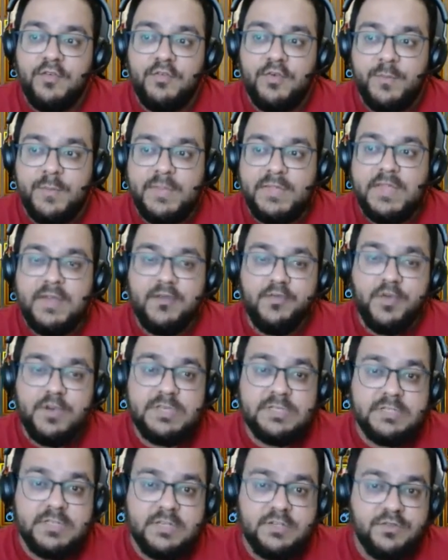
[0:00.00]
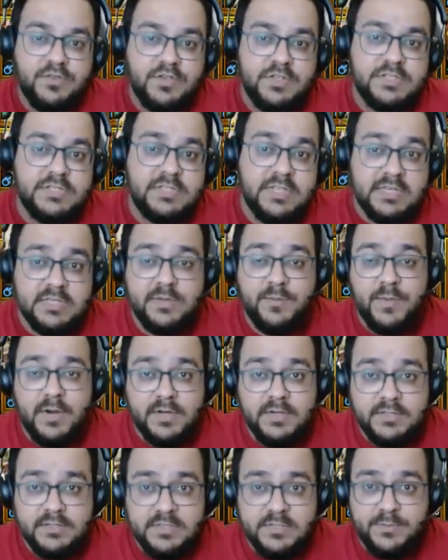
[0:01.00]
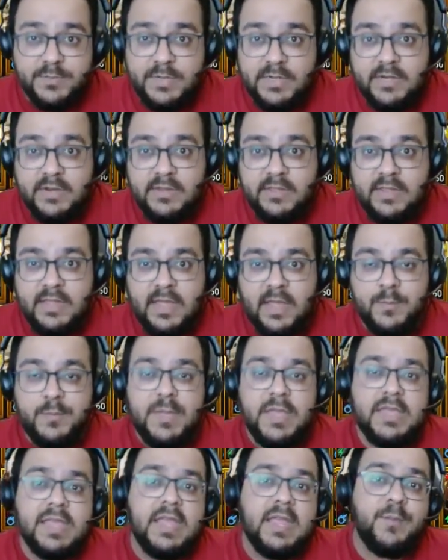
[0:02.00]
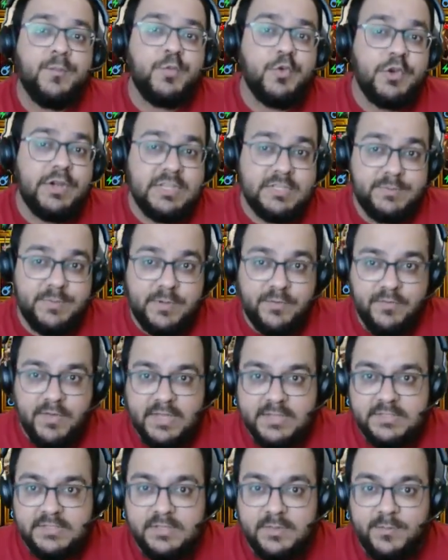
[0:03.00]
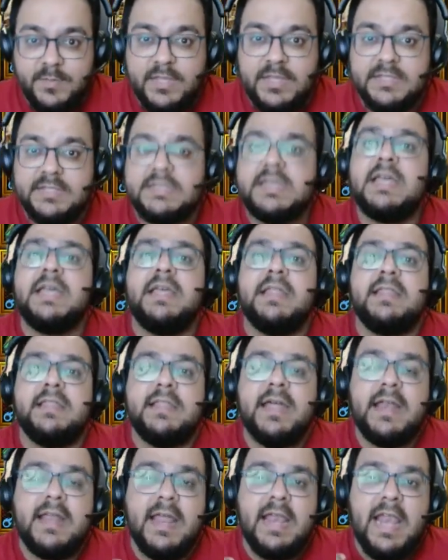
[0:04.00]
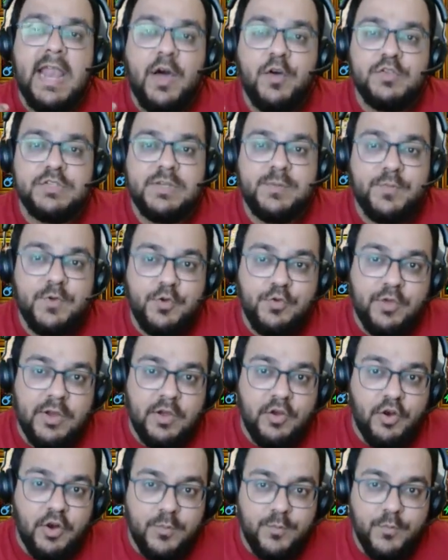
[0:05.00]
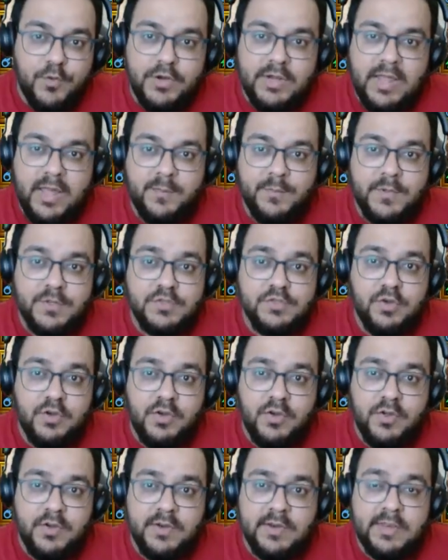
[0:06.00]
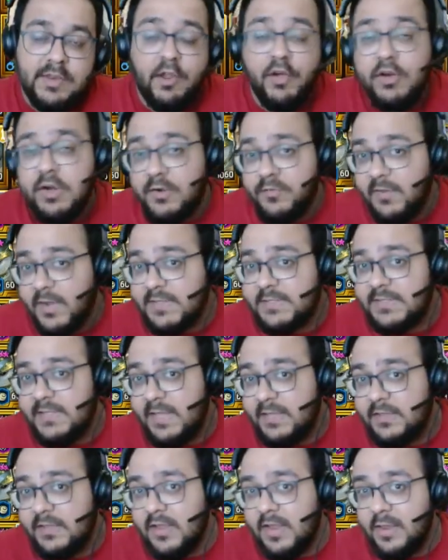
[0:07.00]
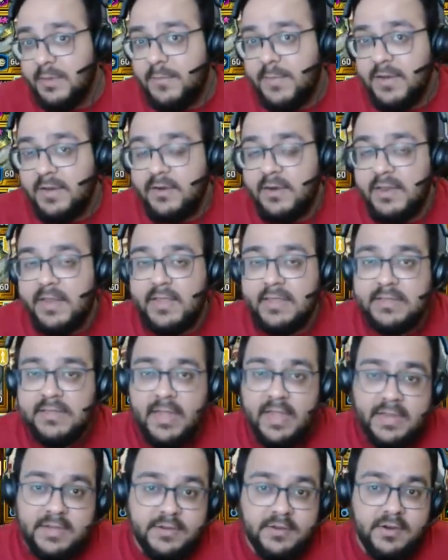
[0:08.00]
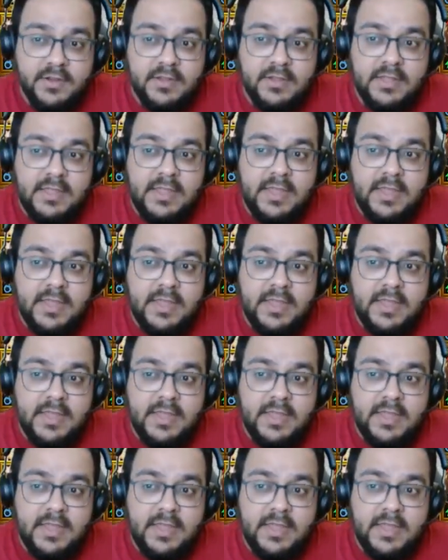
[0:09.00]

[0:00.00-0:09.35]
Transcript: For me, that one change was changing Marius' speed and making him 20 speed faster because that allows him to do a lot more damage on longer fights like the Chimera, like the Hydra.